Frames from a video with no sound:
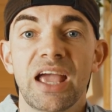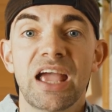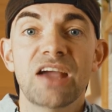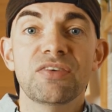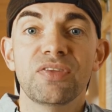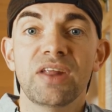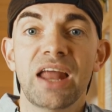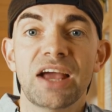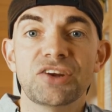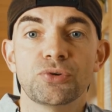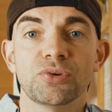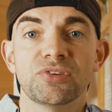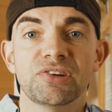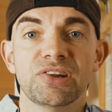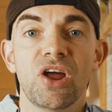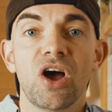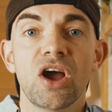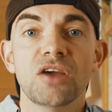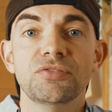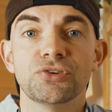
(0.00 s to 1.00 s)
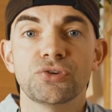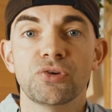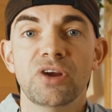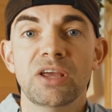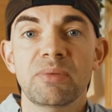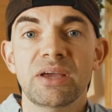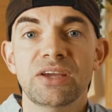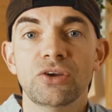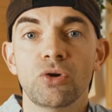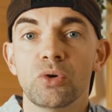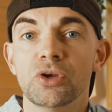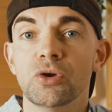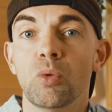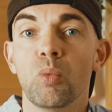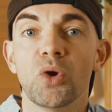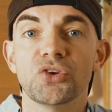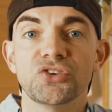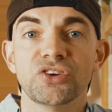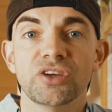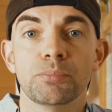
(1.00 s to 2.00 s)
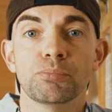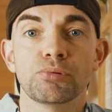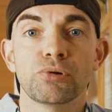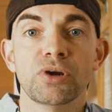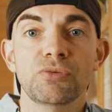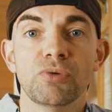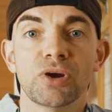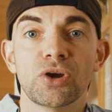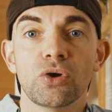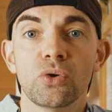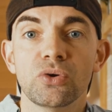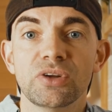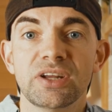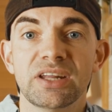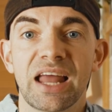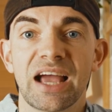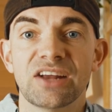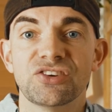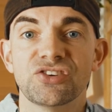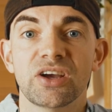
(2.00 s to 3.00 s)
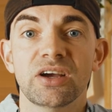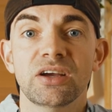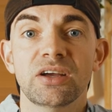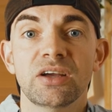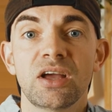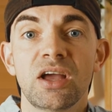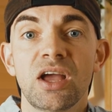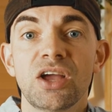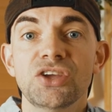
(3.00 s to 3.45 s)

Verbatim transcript: If the lecture is live streaming or you're watching a pre-recorded lecture,